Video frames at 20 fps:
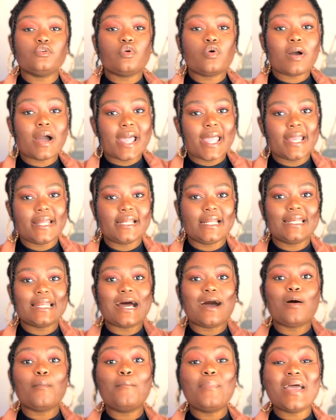go ahead and
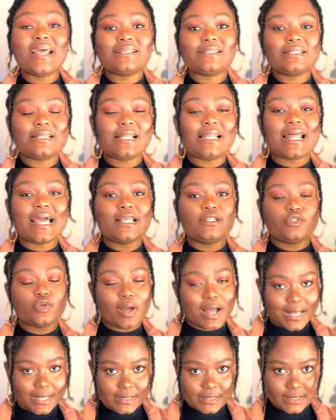now personalize
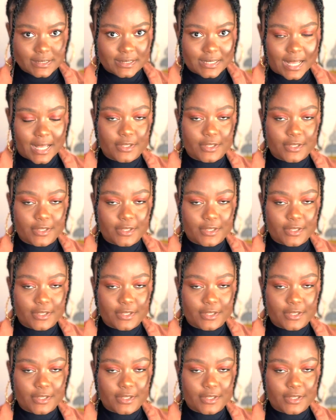your answer.